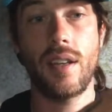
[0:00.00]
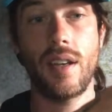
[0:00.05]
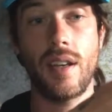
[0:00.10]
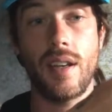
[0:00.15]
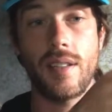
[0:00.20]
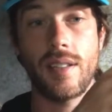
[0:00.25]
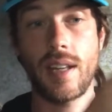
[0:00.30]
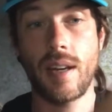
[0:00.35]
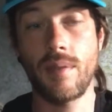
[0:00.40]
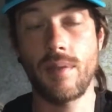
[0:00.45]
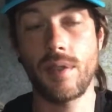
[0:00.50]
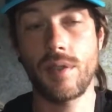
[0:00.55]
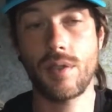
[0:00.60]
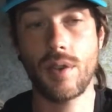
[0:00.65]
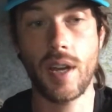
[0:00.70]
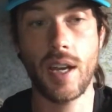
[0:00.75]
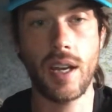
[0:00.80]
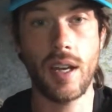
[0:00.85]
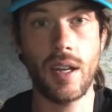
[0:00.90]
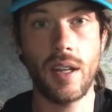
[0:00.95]
down the
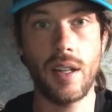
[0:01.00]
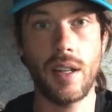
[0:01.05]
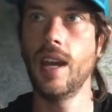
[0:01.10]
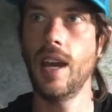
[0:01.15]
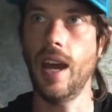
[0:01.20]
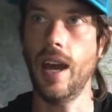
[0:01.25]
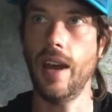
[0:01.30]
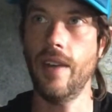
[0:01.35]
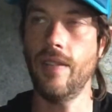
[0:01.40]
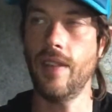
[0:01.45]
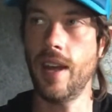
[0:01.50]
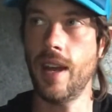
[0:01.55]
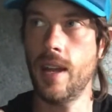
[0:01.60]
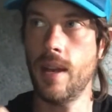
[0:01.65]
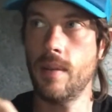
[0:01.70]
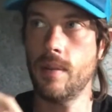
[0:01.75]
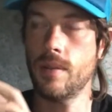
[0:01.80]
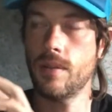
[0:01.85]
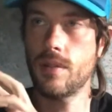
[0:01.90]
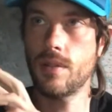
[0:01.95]
trail, and
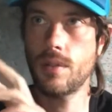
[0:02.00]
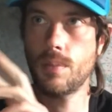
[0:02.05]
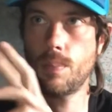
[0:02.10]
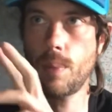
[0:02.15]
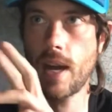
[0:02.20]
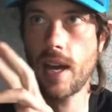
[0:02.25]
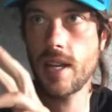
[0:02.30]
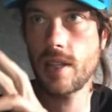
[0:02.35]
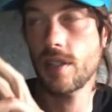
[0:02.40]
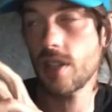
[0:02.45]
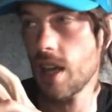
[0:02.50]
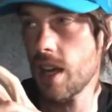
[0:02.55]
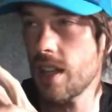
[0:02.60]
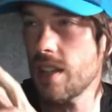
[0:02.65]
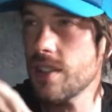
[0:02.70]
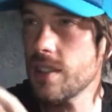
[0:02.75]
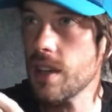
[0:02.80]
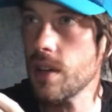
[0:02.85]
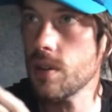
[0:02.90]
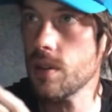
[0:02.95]
then just by
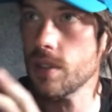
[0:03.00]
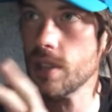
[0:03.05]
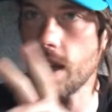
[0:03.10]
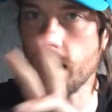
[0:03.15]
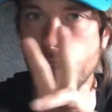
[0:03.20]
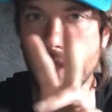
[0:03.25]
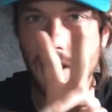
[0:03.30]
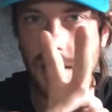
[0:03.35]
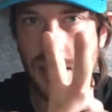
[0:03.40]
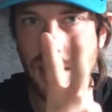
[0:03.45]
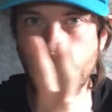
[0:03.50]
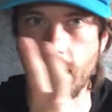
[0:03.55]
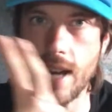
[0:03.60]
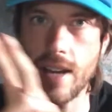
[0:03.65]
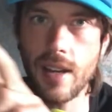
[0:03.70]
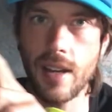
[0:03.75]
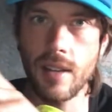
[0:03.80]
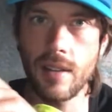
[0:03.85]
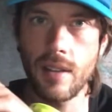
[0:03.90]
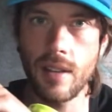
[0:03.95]
chance I was like
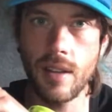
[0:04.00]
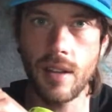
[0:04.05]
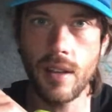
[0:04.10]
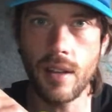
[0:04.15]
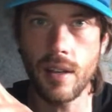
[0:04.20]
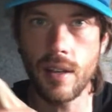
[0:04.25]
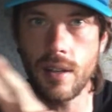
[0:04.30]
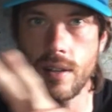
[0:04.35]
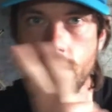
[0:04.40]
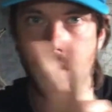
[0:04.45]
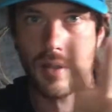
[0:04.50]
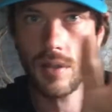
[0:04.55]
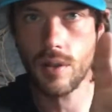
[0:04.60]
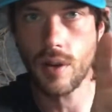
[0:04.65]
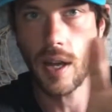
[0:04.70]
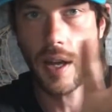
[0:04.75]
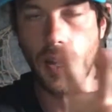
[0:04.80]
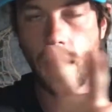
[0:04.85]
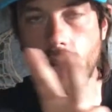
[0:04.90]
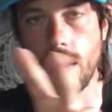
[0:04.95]
scanning the
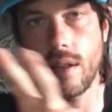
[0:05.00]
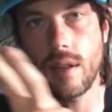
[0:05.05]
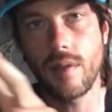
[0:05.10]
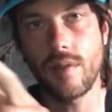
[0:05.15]
trail at the other